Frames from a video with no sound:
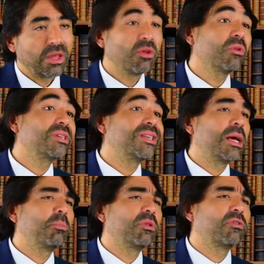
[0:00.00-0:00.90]
Another
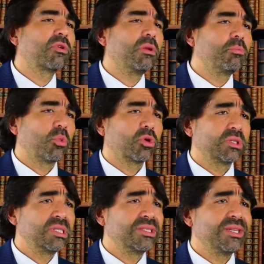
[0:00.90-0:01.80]
example of great
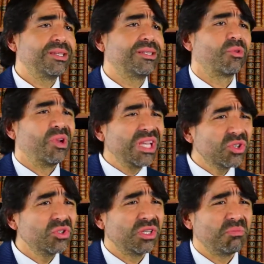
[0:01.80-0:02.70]
importance is the
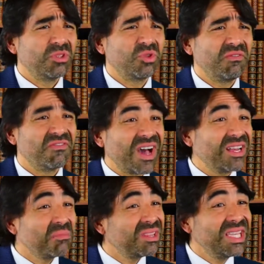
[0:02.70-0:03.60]
relationship between
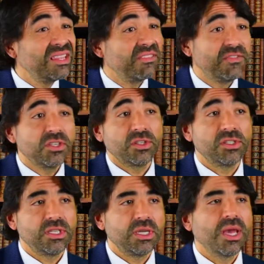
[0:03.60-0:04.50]
vitamin D
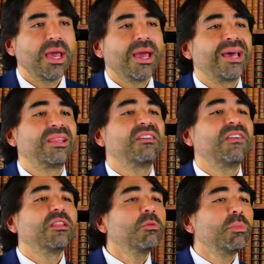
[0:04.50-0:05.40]
deficiency and the
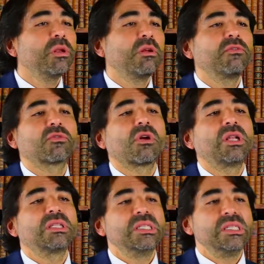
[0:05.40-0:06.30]
development of
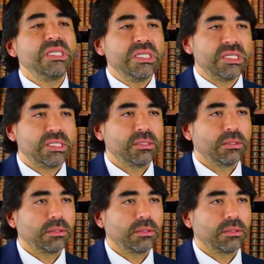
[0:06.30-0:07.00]
chronic disease,